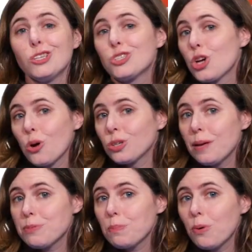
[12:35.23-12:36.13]
Total
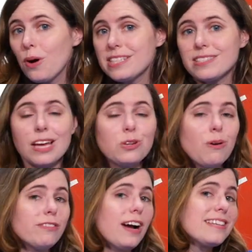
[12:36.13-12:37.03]
up your points, and
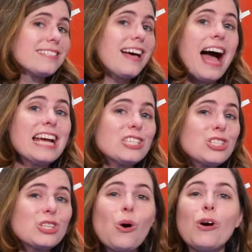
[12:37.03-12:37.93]
whoever has the highest
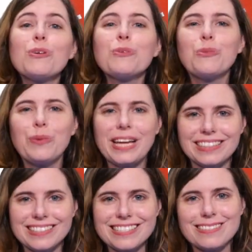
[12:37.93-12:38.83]
score
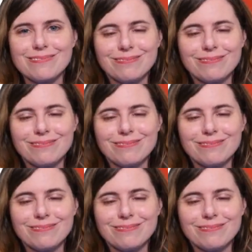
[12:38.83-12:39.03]
wins.